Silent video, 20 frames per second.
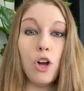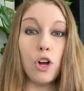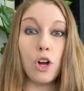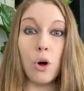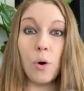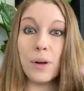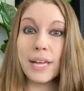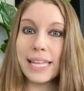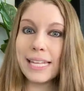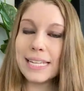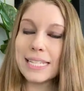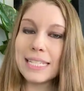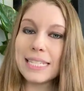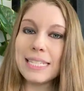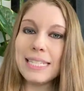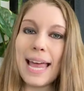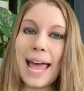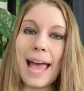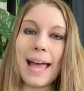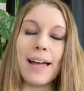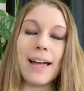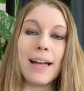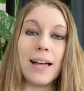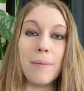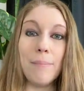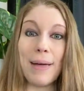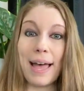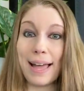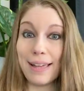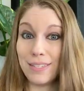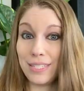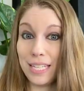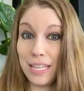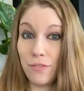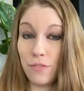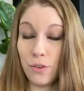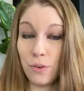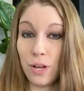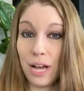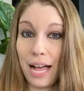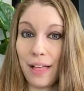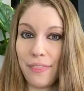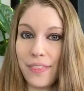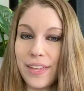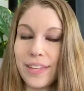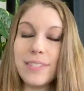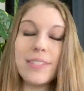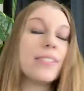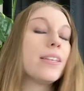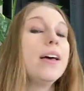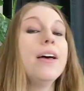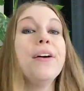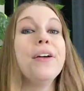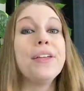Go get a snack. Come back, see if you got this.